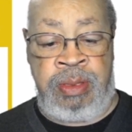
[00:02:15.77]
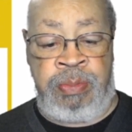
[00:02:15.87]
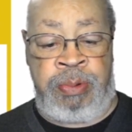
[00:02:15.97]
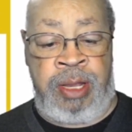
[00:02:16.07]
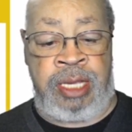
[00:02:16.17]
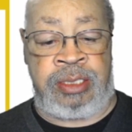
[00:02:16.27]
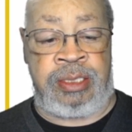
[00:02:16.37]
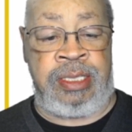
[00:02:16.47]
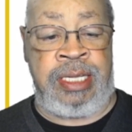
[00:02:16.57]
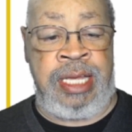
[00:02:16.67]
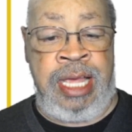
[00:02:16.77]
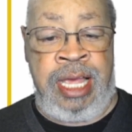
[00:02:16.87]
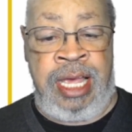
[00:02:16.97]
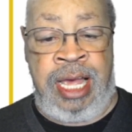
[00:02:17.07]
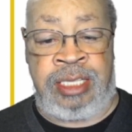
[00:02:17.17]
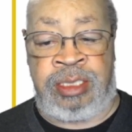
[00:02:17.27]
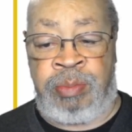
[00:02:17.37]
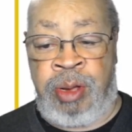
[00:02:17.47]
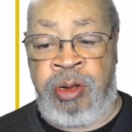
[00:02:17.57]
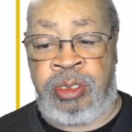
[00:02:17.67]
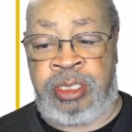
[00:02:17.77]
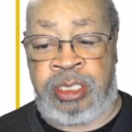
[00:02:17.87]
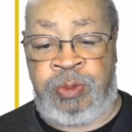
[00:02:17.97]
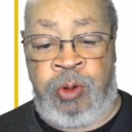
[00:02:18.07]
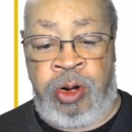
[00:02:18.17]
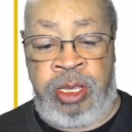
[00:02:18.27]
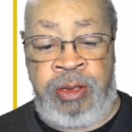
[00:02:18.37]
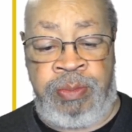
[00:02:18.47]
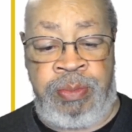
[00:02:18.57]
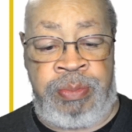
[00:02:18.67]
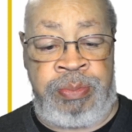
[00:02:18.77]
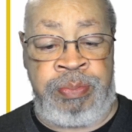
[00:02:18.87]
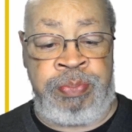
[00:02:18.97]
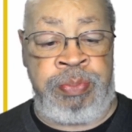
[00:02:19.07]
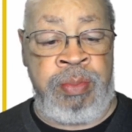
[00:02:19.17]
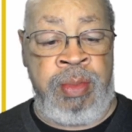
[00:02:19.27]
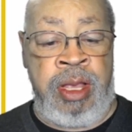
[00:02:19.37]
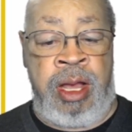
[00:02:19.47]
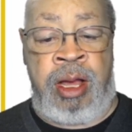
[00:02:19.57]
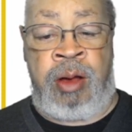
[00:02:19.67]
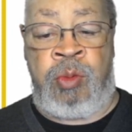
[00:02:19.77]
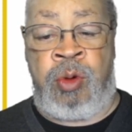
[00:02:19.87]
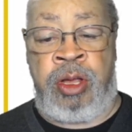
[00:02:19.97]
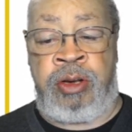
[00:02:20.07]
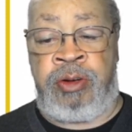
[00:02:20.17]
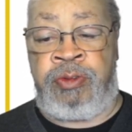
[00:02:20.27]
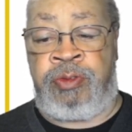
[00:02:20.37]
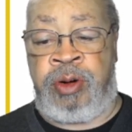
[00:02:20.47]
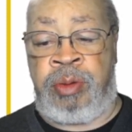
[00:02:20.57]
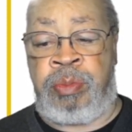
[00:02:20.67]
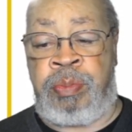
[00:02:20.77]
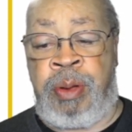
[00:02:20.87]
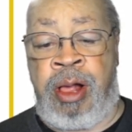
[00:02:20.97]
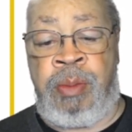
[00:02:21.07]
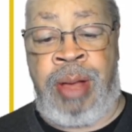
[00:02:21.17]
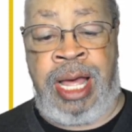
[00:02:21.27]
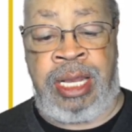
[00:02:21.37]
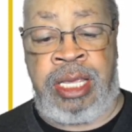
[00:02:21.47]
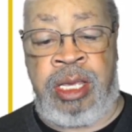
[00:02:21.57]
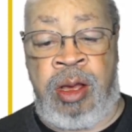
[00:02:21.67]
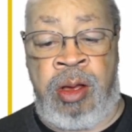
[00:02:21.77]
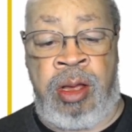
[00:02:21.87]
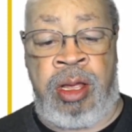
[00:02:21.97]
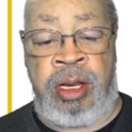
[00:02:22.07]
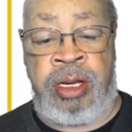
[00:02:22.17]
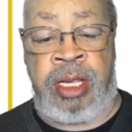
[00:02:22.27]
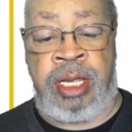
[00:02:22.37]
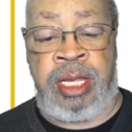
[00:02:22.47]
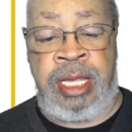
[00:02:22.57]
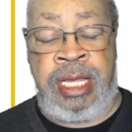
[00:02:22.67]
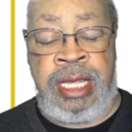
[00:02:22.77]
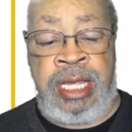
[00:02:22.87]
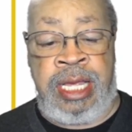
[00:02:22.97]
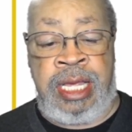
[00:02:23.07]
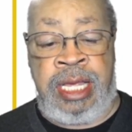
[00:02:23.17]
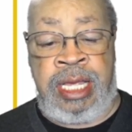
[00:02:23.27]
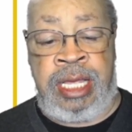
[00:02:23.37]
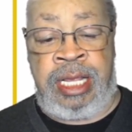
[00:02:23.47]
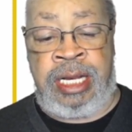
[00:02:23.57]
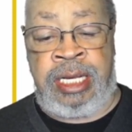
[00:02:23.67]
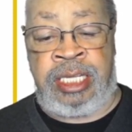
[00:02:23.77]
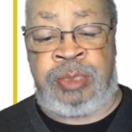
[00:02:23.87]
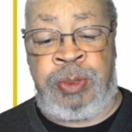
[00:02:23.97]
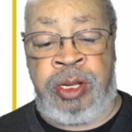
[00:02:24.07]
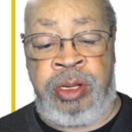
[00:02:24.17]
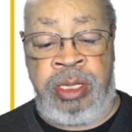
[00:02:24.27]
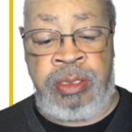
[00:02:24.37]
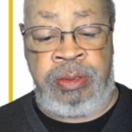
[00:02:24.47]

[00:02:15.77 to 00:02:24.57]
Plus, he has some bonuses for you. Uh, one from Paul Motley on list building